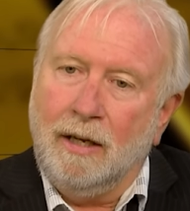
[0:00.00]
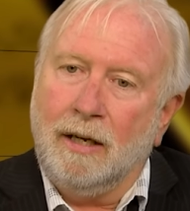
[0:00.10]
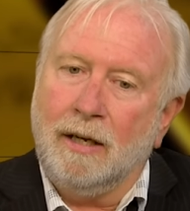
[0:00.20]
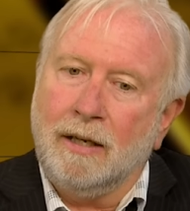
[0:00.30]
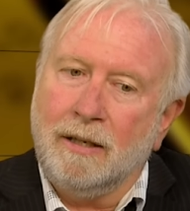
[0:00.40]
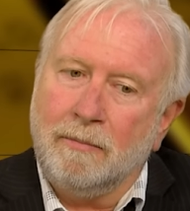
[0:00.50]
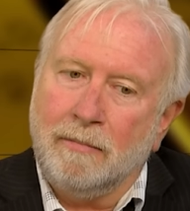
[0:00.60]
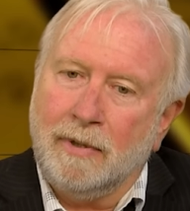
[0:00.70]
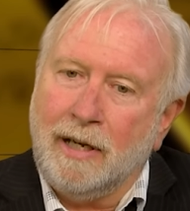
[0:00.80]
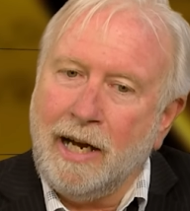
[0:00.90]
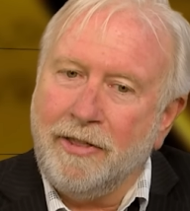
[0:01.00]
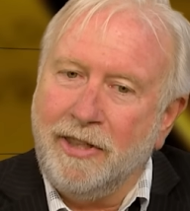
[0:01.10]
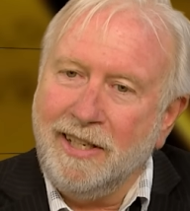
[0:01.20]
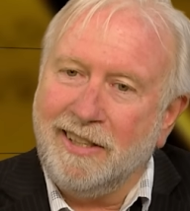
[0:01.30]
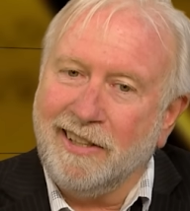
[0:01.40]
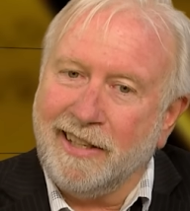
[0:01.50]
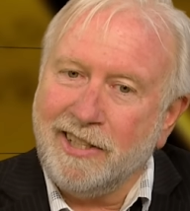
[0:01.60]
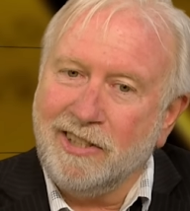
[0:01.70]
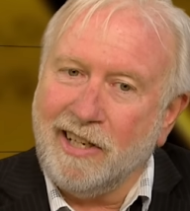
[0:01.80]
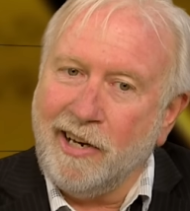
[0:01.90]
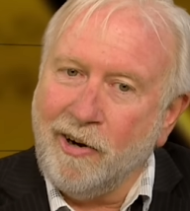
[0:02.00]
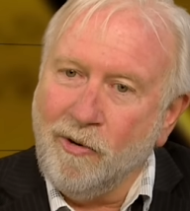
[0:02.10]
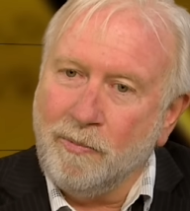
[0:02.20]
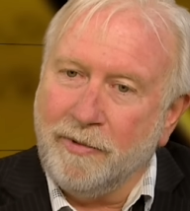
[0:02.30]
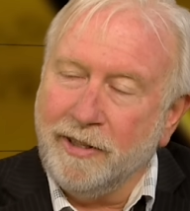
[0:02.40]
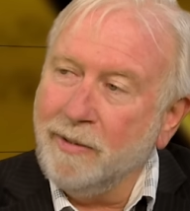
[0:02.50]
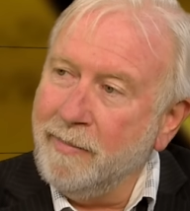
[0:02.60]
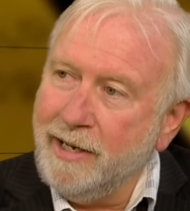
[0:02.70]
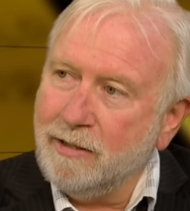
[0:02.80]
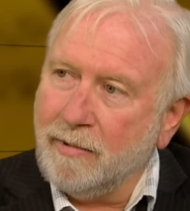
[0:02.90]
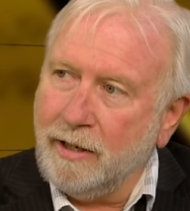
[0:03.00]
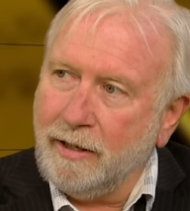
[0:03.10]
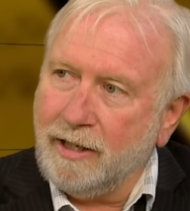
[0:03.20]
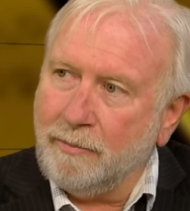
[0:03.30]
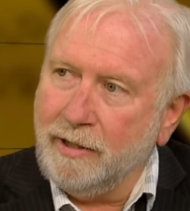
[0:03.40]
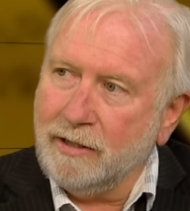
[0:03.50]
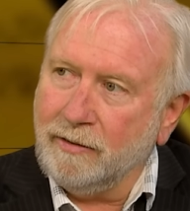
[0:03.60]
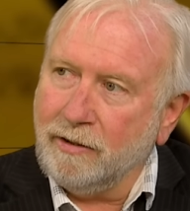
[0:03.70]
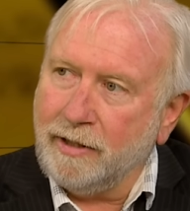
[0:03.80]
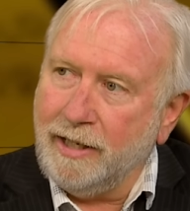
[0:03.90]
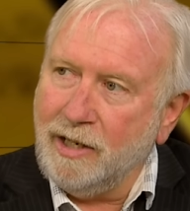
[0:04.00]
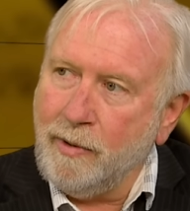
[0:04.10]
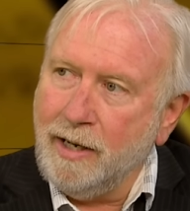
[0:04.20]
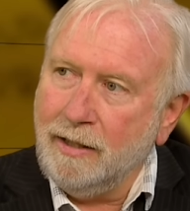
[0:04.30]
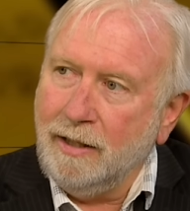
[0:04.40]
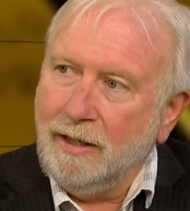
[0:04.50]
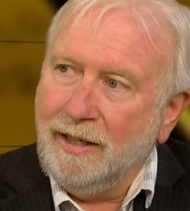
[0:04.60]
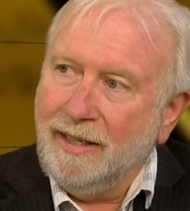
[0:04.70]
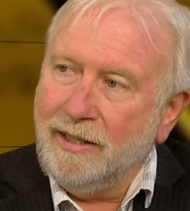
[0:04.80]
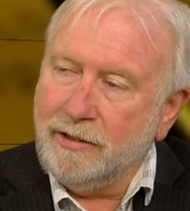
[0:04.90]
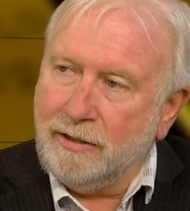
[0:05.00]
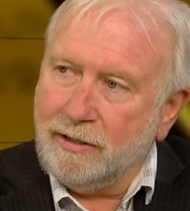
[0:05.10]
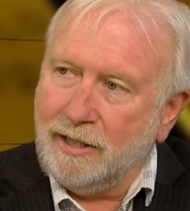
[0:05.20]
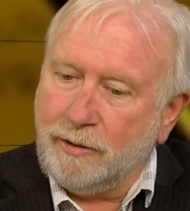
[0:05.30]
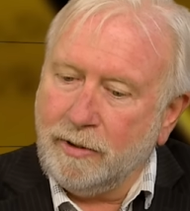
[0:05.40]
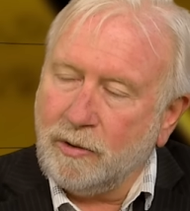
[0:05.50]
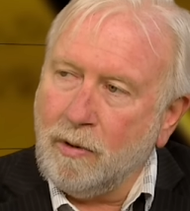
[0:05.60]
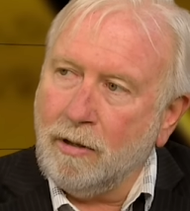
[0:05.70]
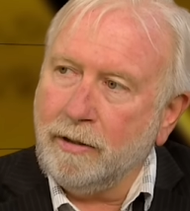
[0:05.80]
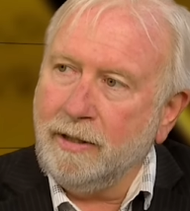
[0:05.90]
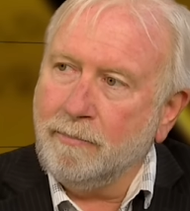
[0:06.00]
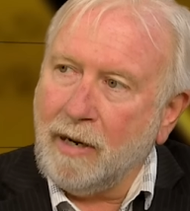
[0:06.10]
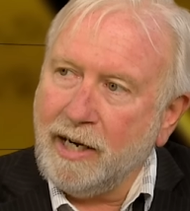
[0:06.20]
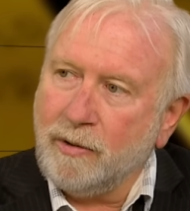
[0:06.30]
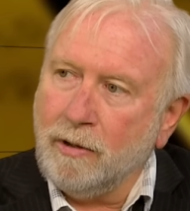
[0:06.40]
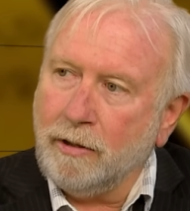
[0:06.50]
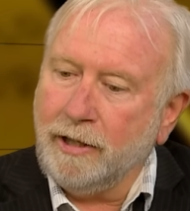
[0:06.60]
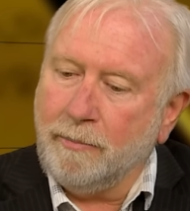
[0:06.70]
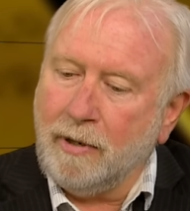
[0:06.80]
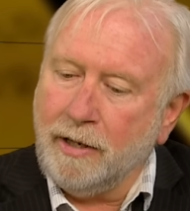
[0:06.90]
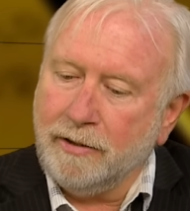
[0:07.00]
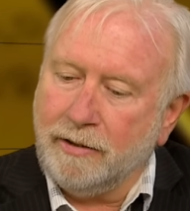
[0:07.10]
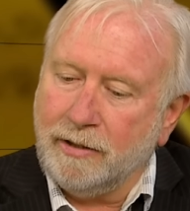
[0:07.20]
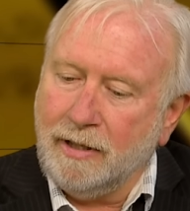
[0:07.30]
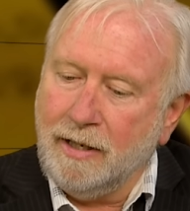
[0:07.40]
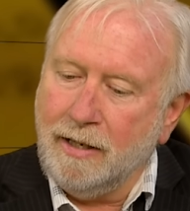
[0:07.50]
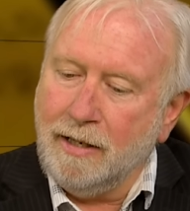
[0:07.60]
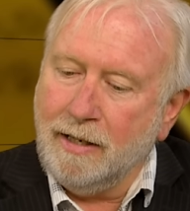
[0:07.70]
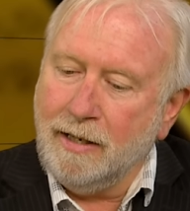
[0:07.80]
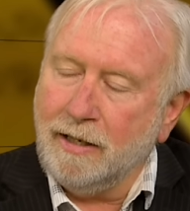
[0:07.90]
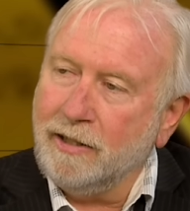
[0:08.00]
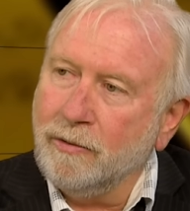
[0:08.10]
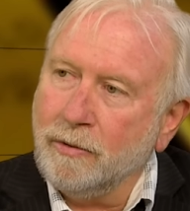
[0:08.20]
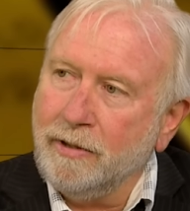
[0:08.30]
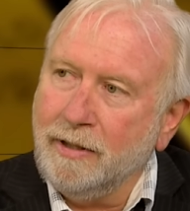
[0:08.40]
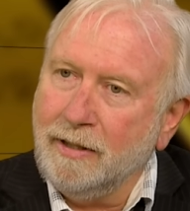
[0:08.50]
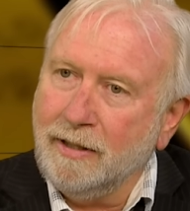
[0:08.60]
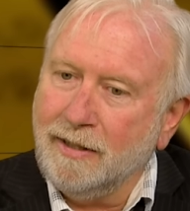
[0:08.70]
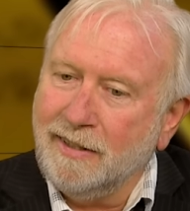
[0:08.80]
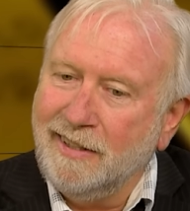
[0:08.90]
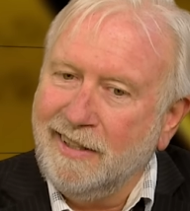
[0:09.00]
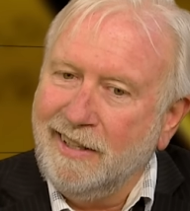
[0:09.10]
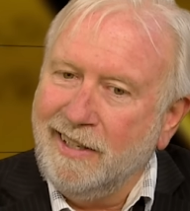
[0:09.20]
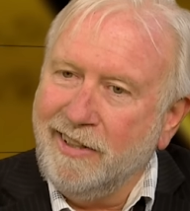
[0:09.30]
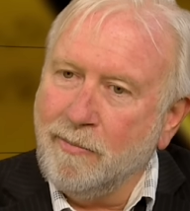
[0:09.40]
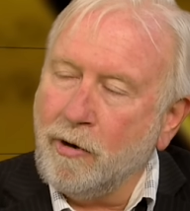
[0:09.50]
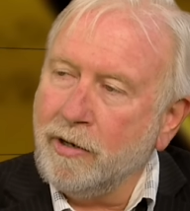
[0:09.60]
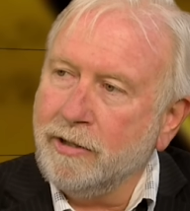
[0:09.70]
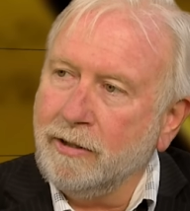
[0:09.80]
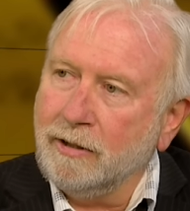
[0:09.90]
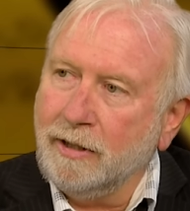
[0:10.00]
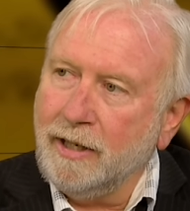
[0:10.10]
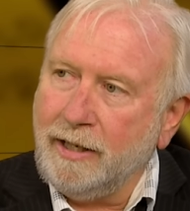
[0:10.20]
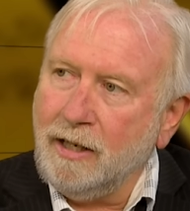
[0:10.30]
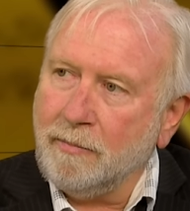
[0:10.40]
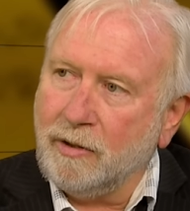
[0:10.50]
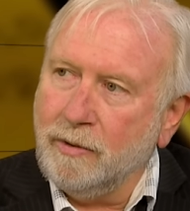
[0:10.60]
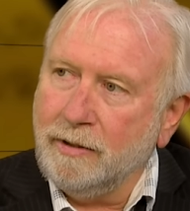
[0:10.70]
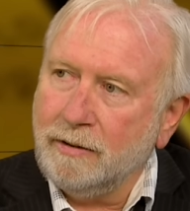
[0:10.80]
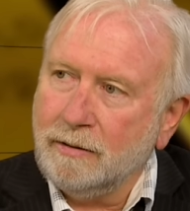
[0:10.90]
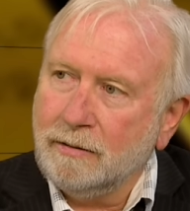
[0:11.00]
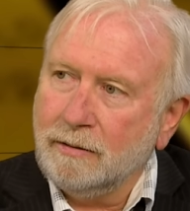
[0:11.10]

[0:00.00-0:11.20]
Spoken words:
I think the lesson I hope that the major mining companies will learn anyway is to stick with quality, buy quality deposits, and ignore the marginal and uneconomic ones.